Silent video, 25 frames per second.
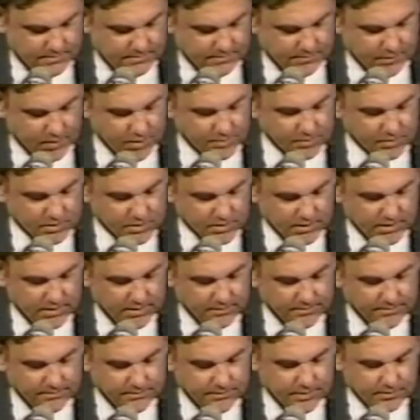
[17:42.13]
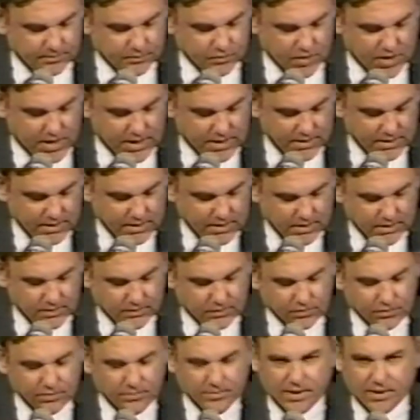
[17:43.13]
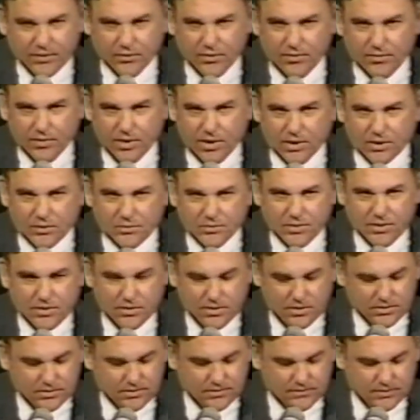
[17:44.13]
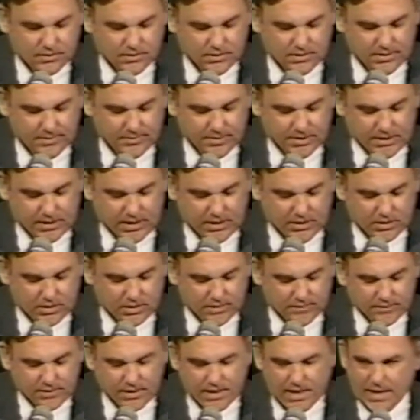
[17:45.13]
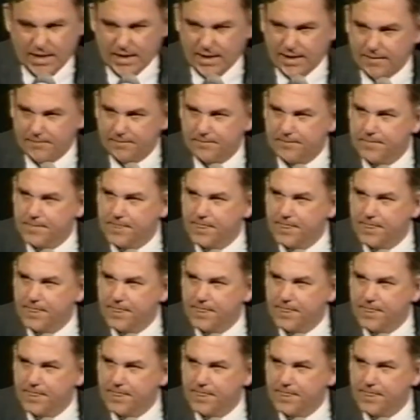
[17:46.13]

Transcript: purposely am trying to cut through my remarks because of the limitation of time,